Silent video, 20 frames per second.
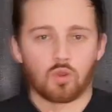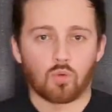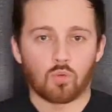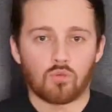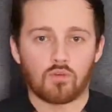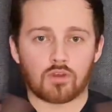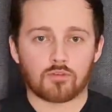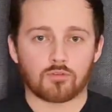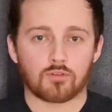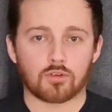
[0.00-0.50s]

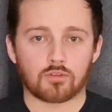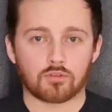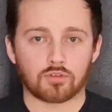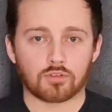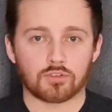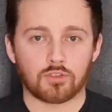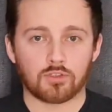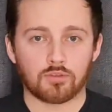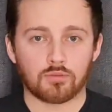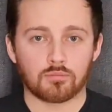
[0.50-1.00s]
without further
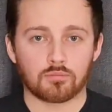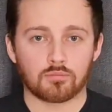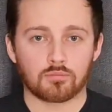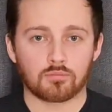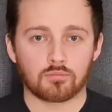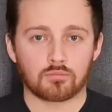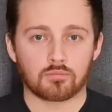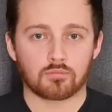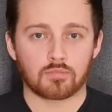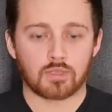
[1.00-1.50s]
ado,
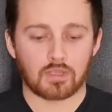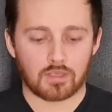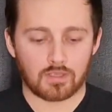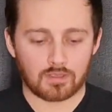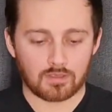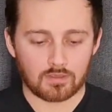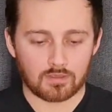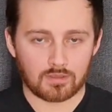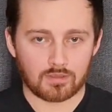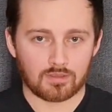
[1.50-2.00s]

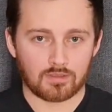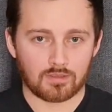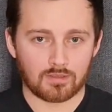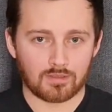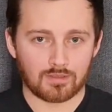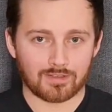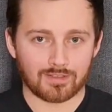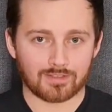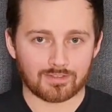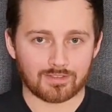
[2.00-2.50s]

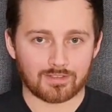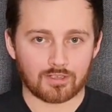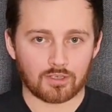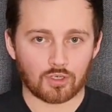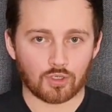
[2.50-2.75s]
let's get it